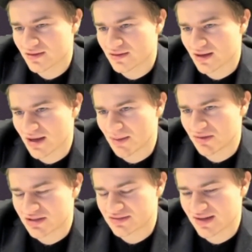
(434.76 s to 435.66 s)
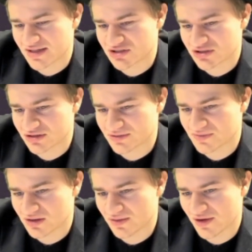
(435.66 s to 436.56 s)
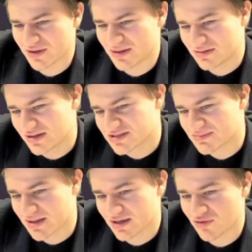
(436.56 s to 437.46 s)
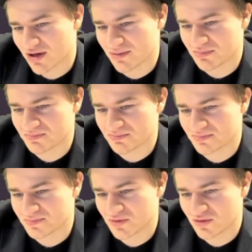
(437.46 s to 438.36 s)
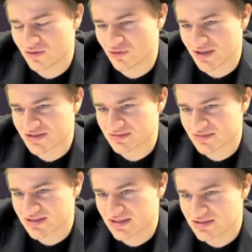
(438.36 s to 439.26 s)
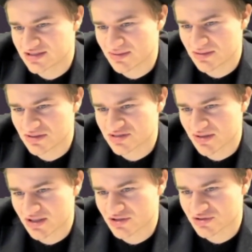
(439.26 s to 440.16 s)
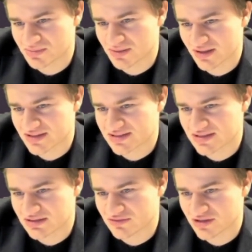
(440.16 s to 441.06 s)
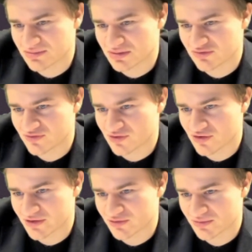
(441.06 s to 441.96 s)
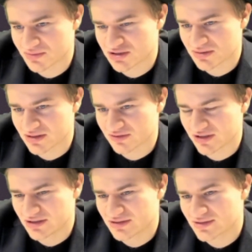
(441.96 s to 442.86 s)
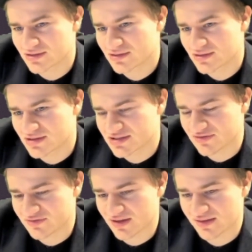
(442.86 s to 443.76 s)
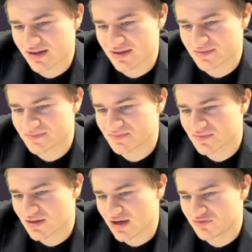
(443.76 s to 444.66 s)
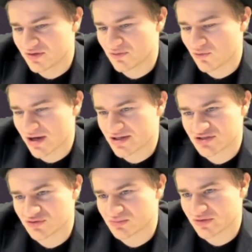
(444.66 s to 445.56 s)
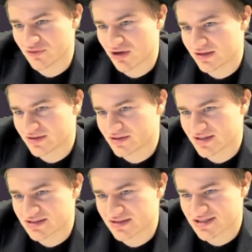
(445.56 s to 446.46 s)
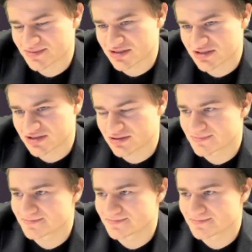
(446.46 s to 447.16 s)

I'm not that sure, although it does make quite some sense. Maybe it's better to play c3, b4, and rook bishop e3, something like that. I think white is doing pretty well here. That's a nice position.